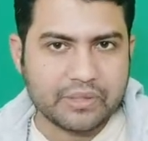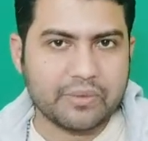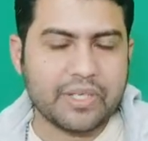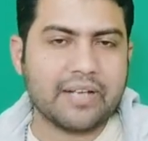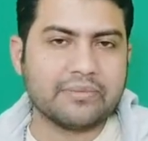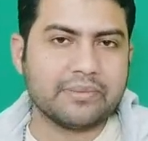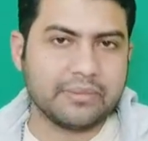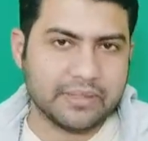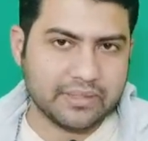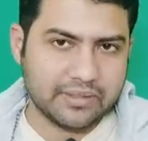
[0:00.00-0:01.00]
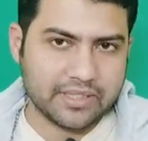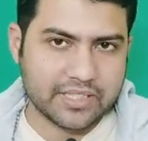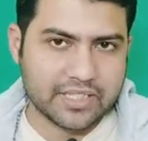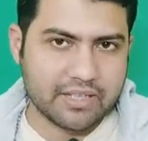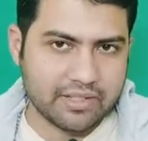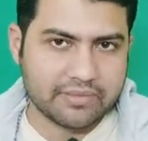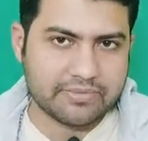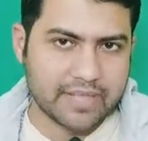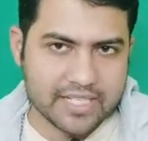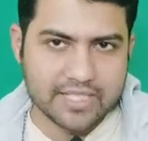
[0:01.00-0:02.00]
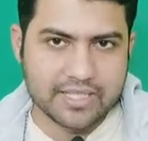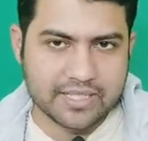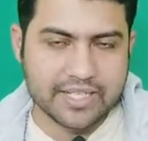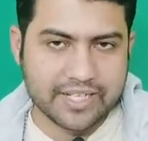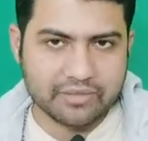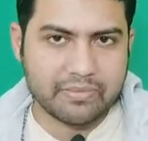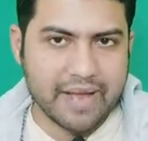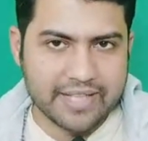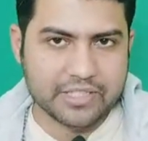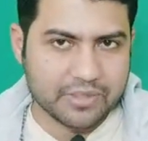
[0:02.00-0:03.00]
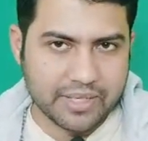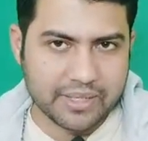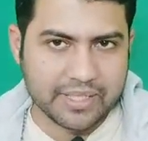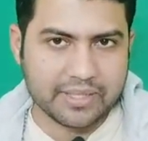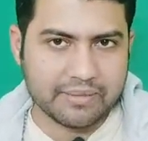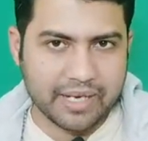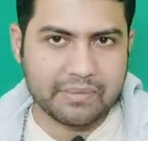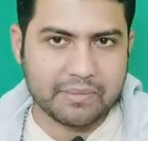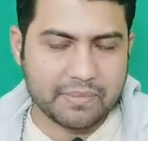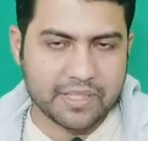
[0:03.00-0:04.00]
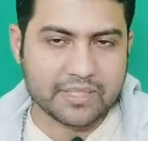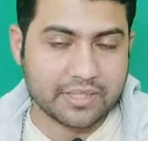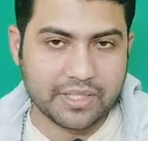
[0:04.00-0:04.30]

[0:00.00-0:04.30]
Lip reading: This is our first set of batch, IBPS,